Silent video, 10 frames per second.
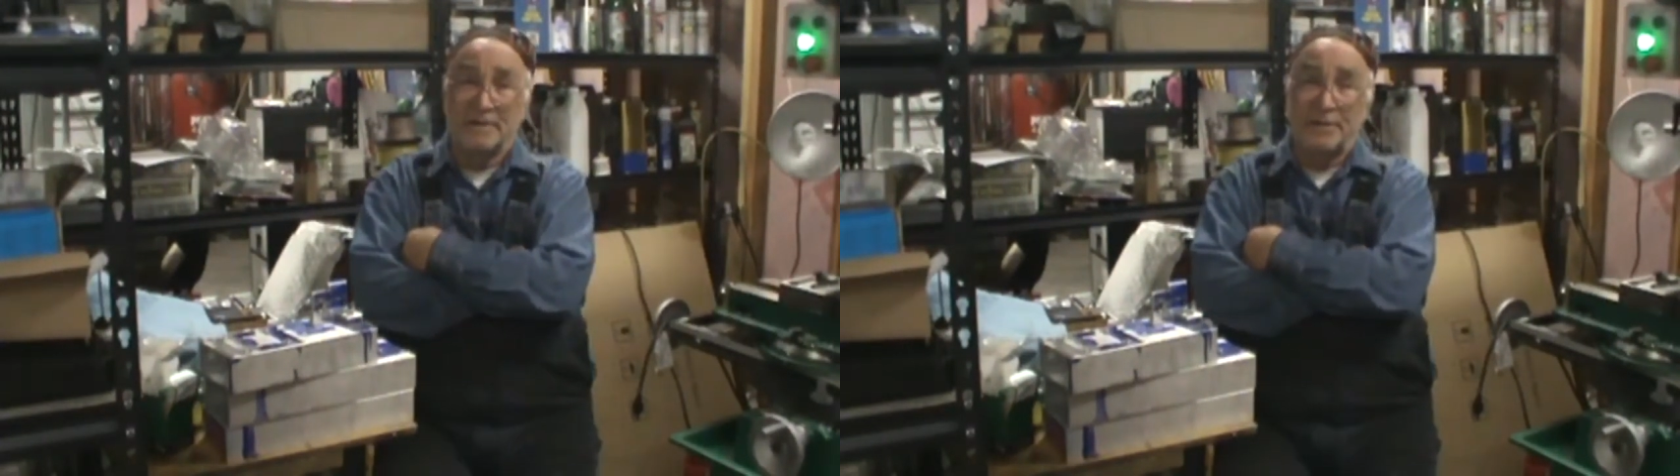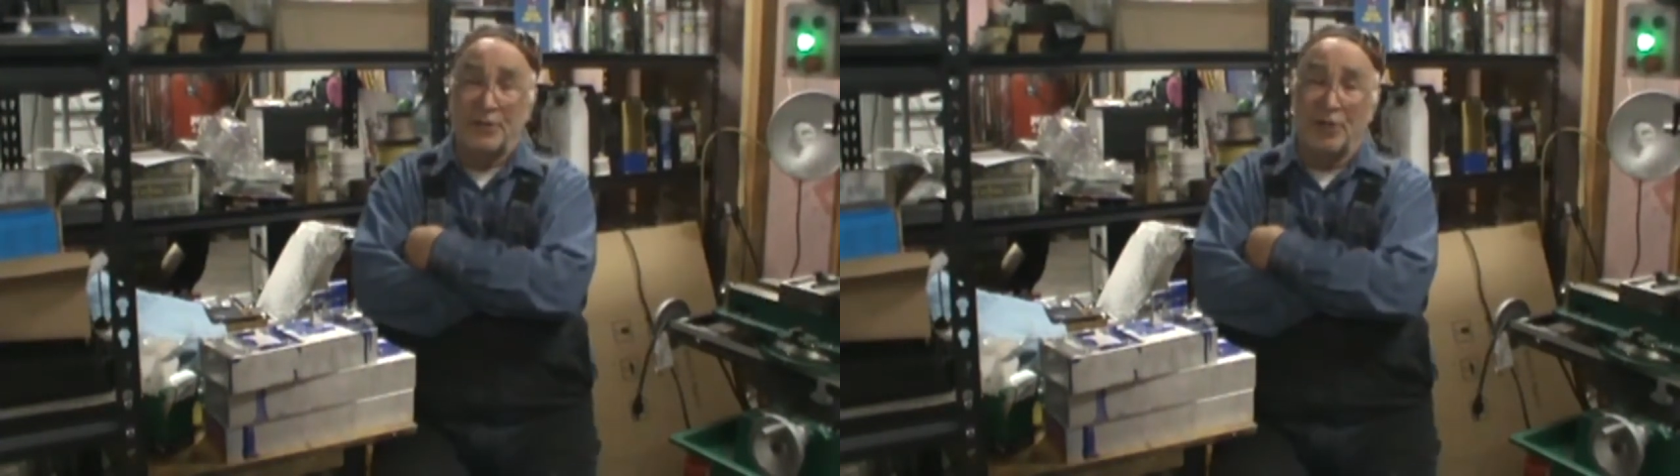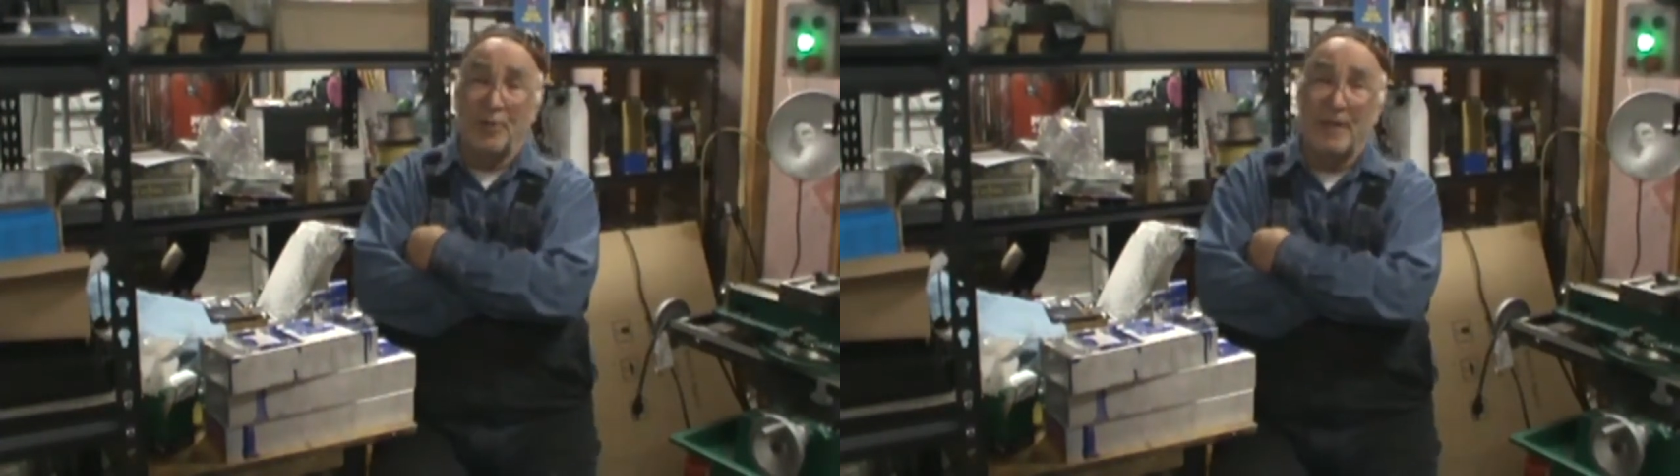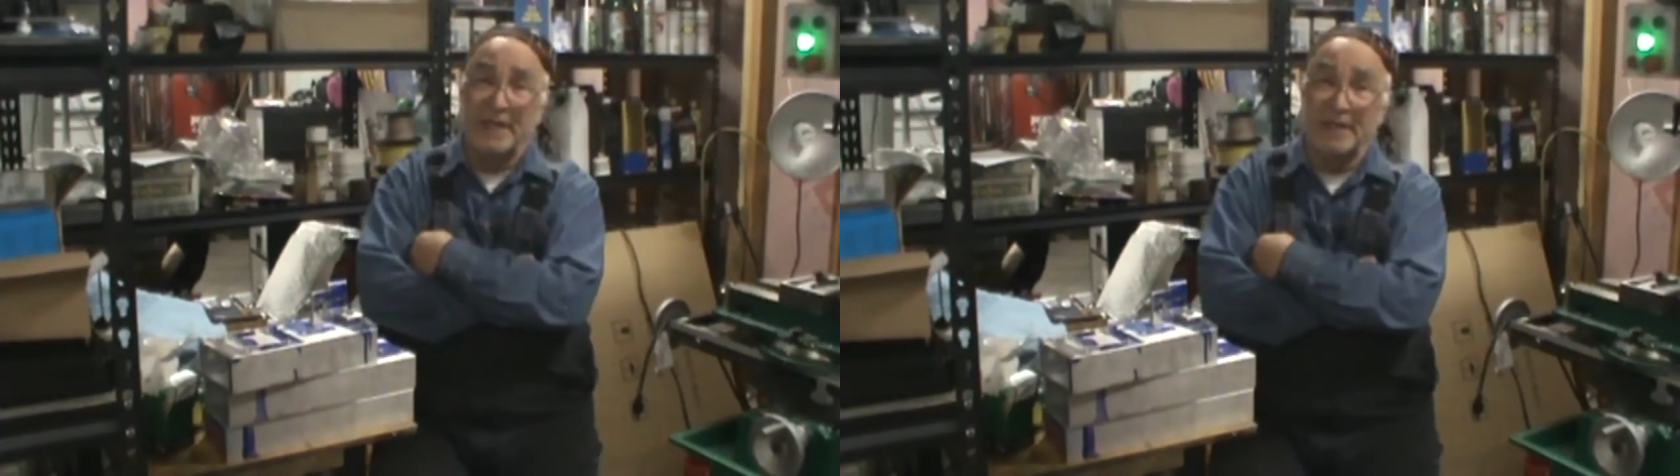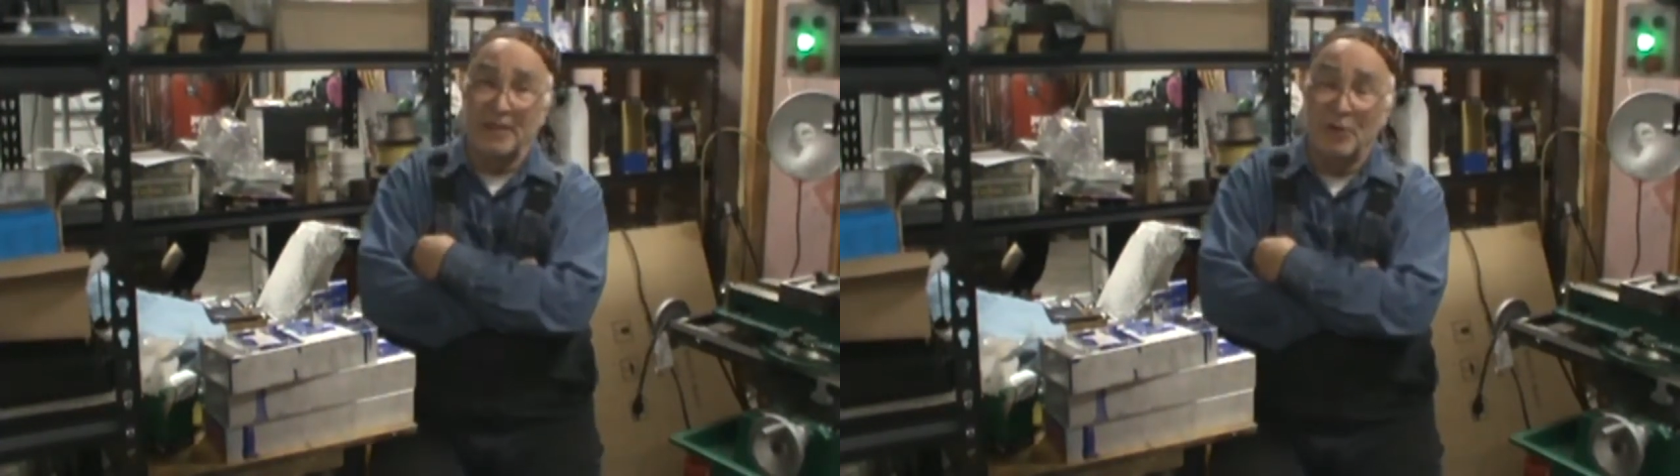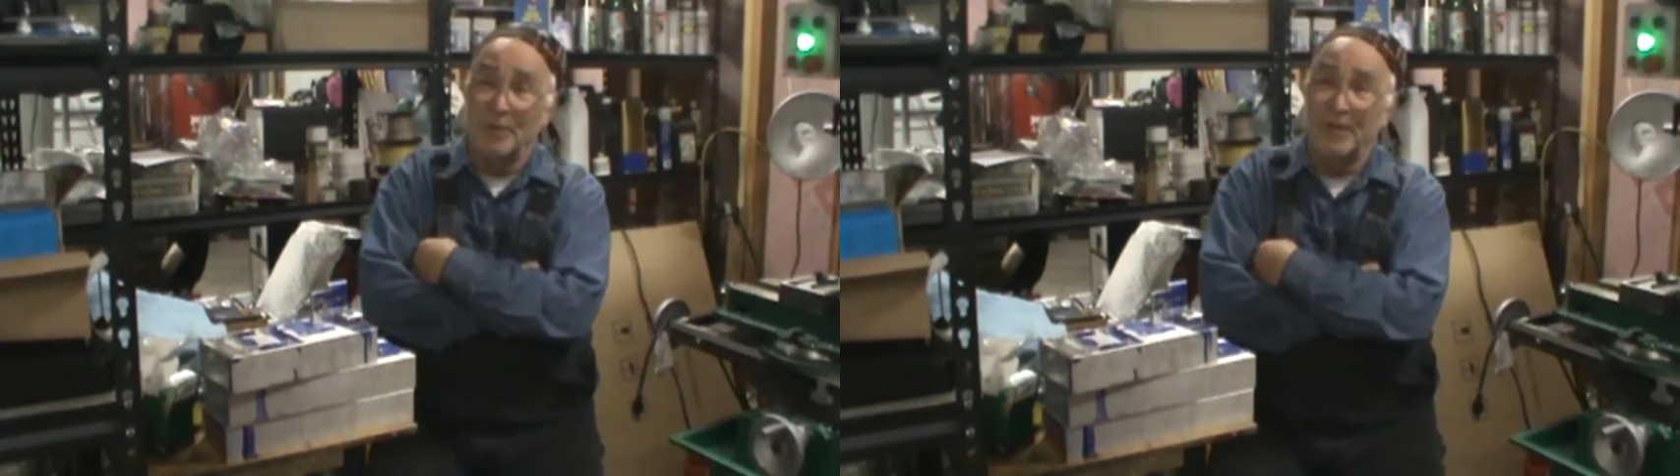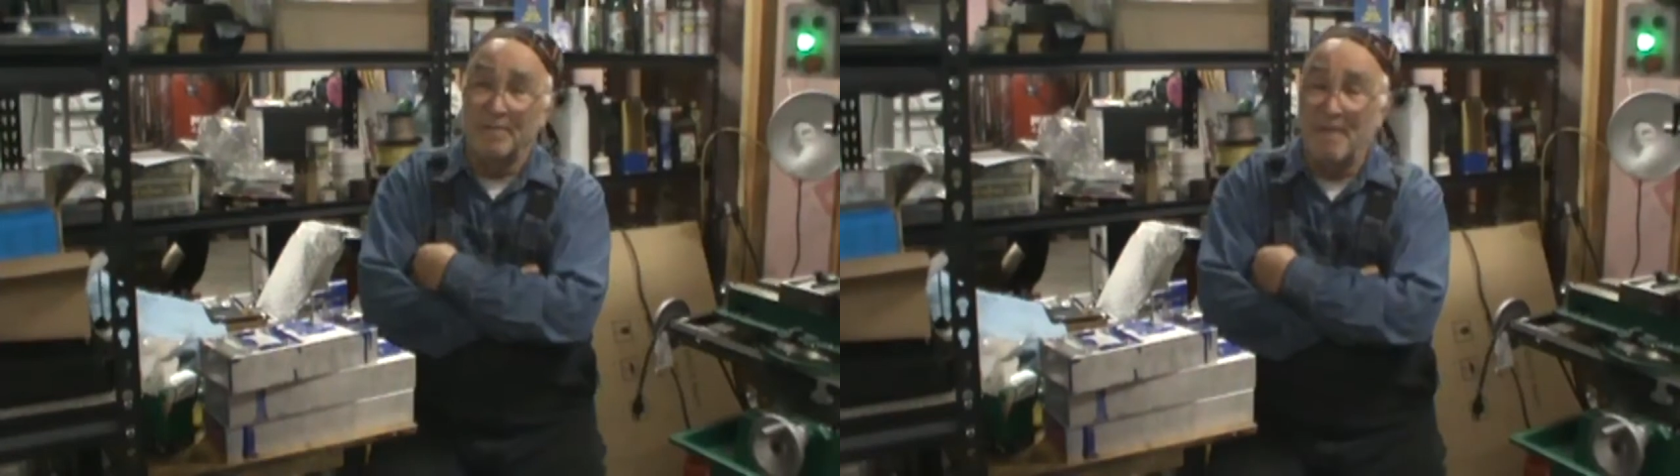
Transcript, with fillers: shear me an aluminum